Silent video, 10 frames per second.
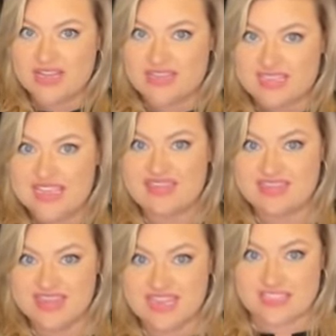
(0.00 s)
is in
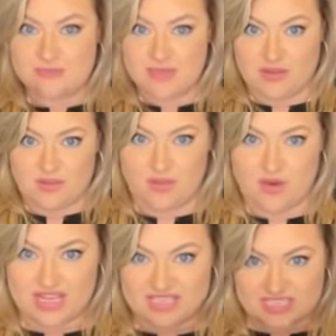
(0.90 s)
this bill, the
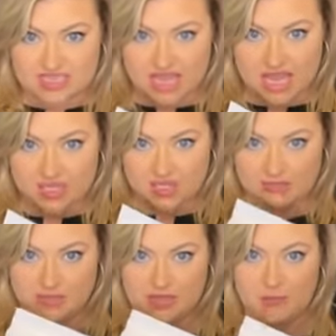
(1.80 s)

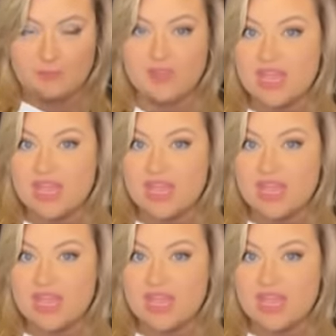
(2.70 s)
reconciliation bill,